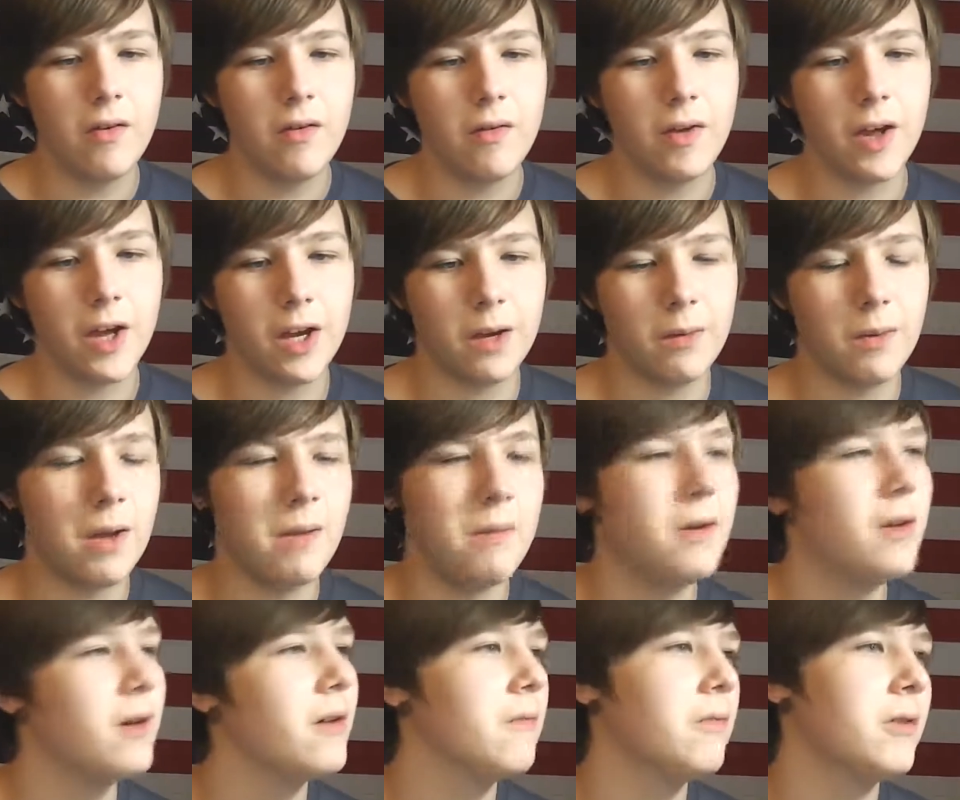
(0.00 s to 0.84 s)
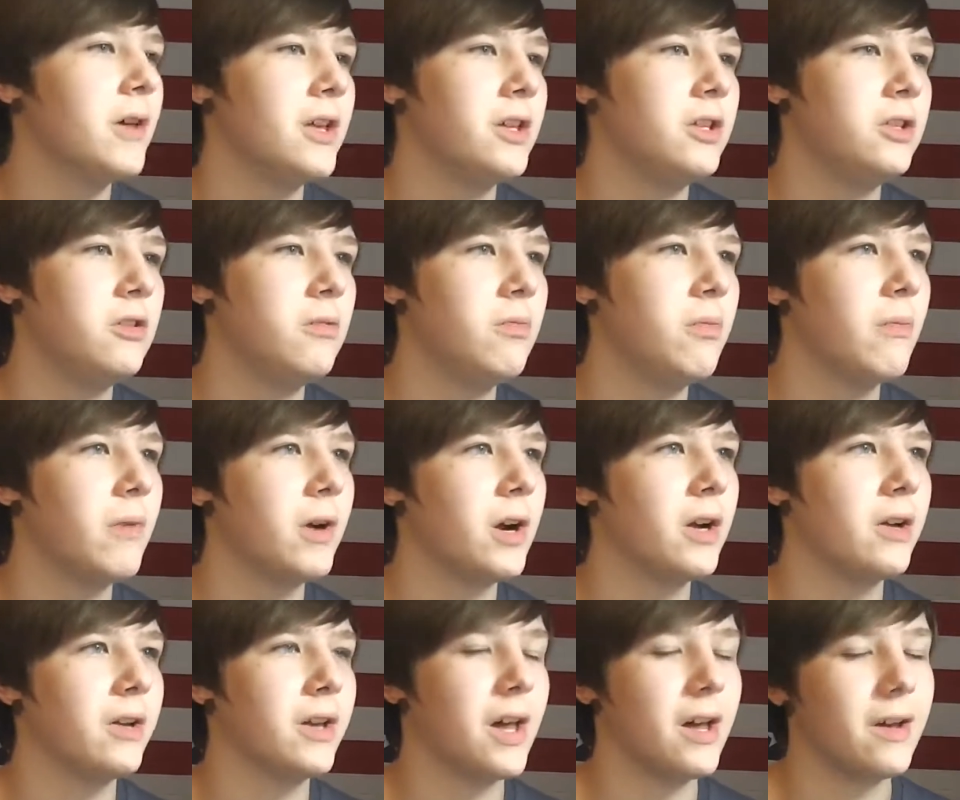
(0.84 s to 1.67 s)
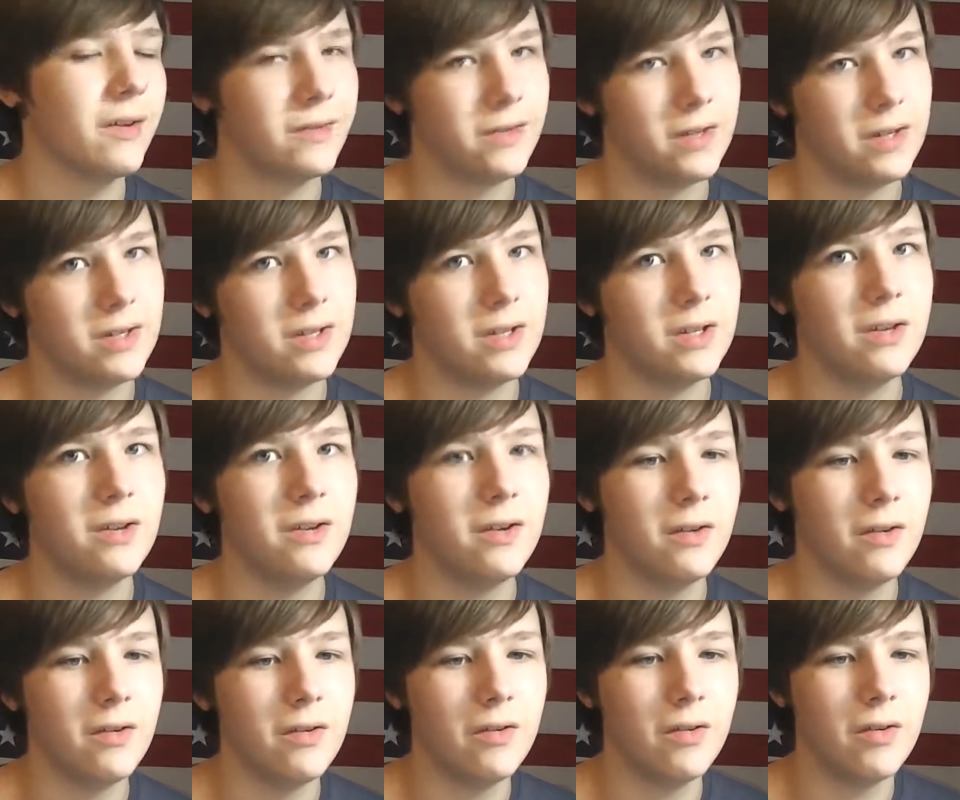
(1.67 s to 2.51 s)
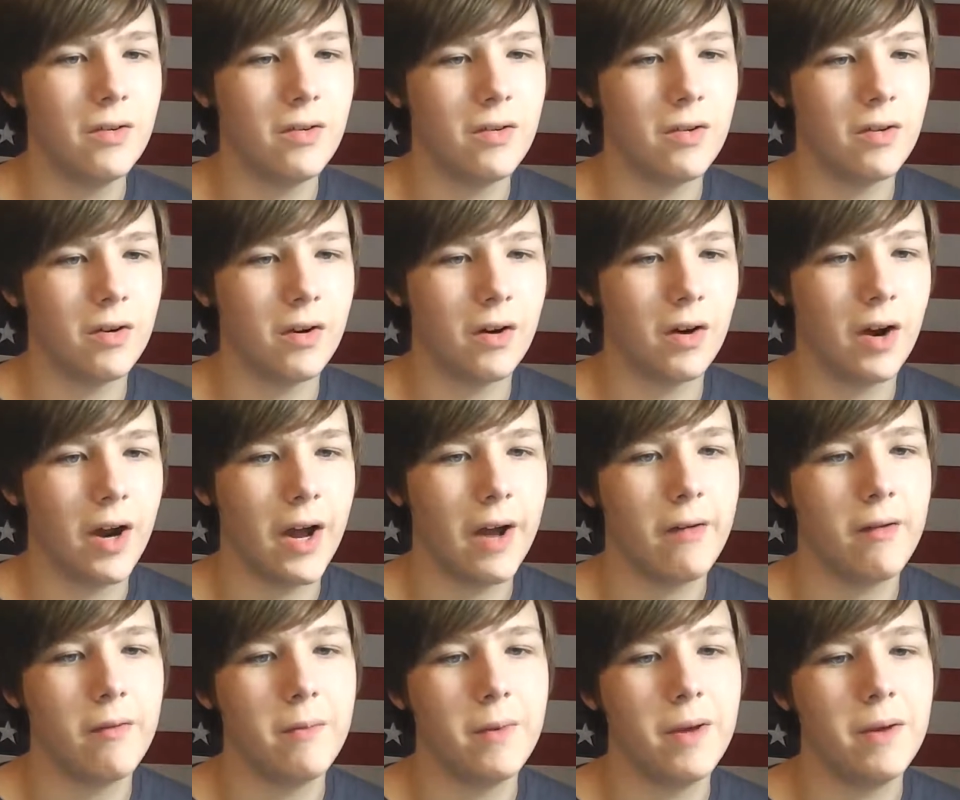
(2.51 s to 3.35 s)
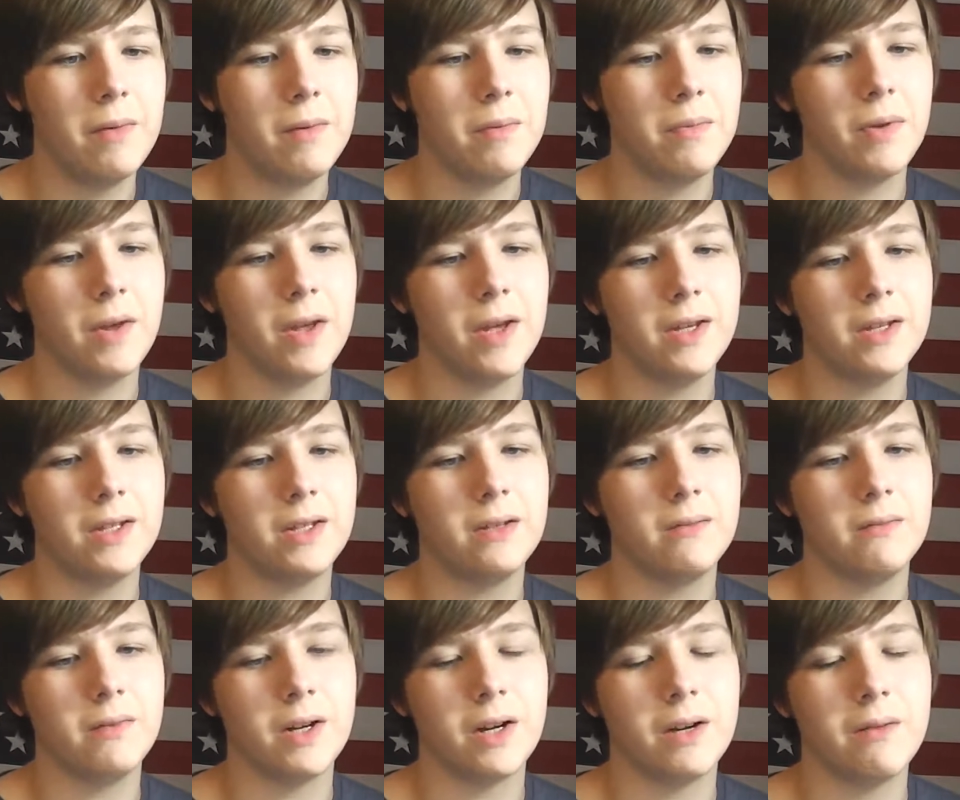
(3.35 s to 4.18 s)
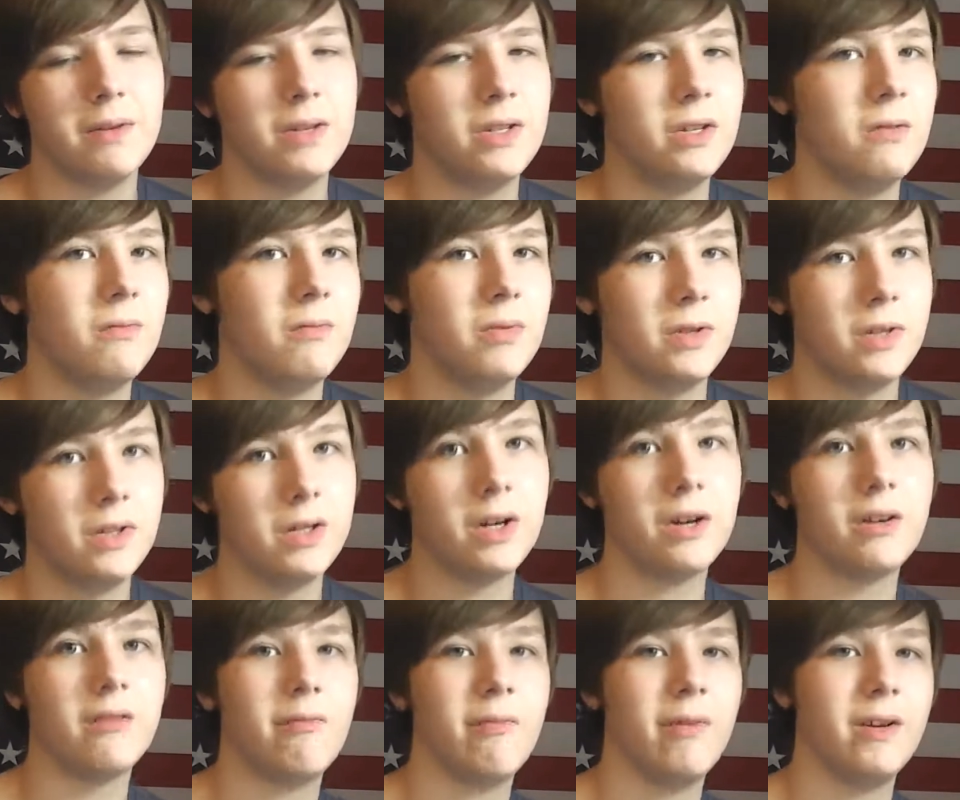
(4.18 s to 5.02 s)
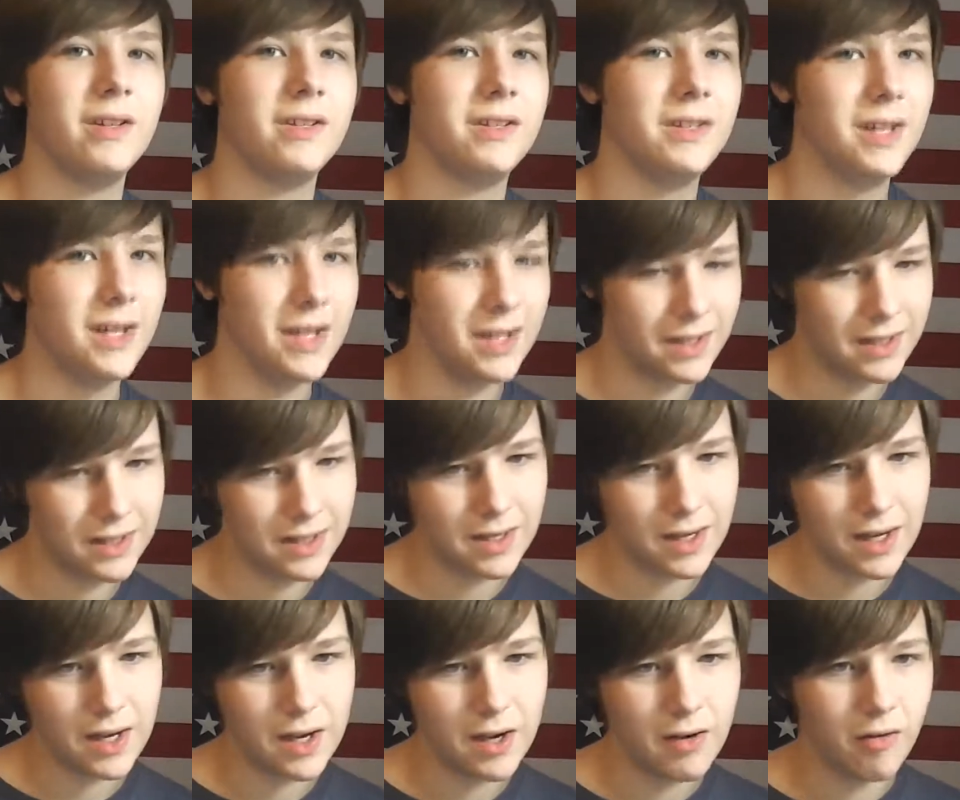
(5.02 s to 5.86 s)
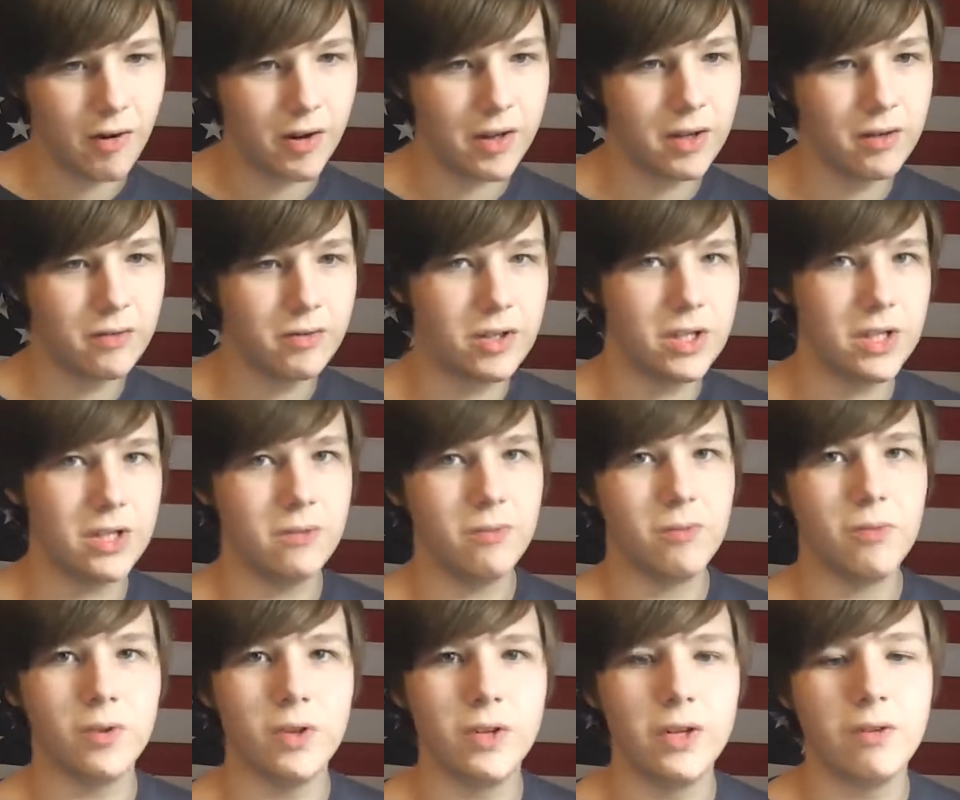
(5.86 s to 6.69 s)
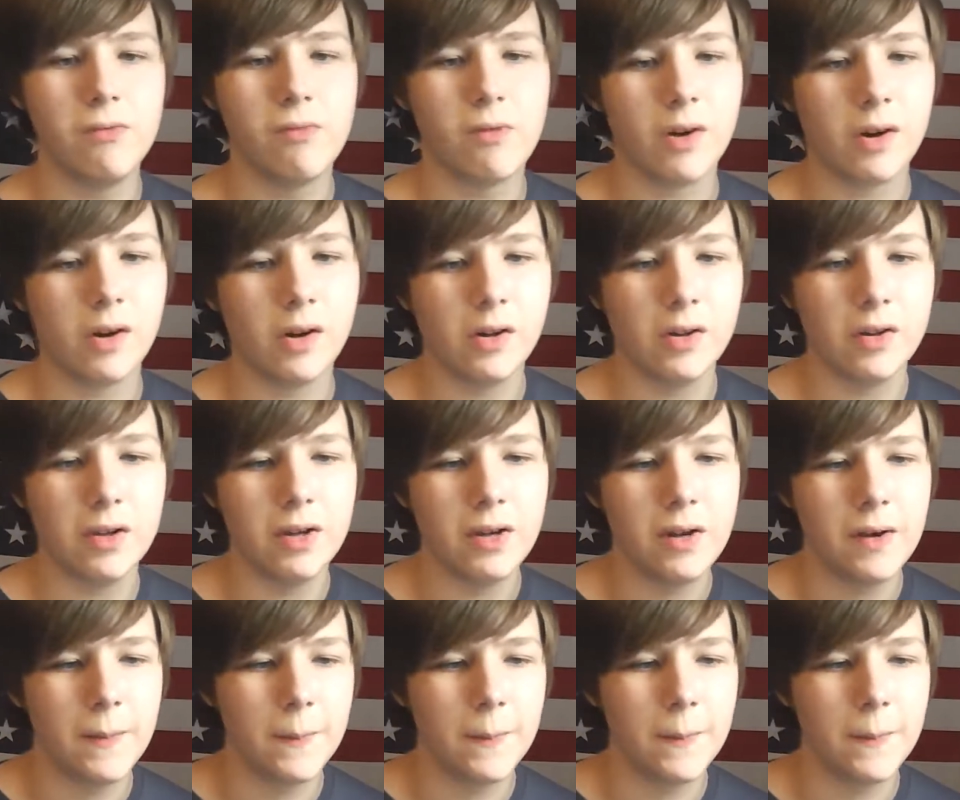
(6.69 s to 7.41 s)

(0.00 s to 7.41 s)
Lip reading: Like, maybe I'll play Super Mario Galaxy 2, or I'll maybe play some Kirby Superstars by Sis, or Yoshi's Woolly World.